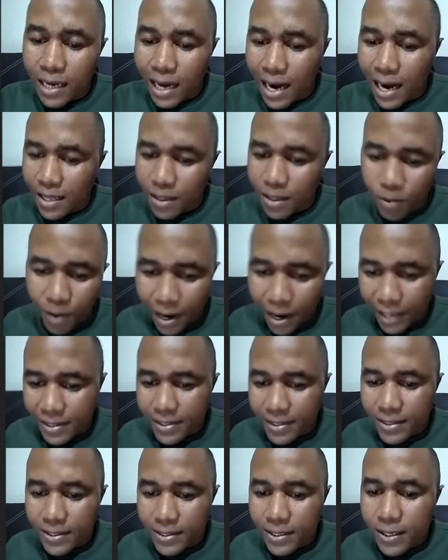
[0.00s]

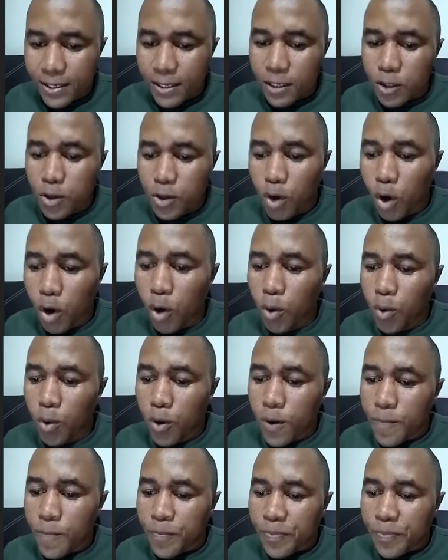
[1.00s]
otherwise. So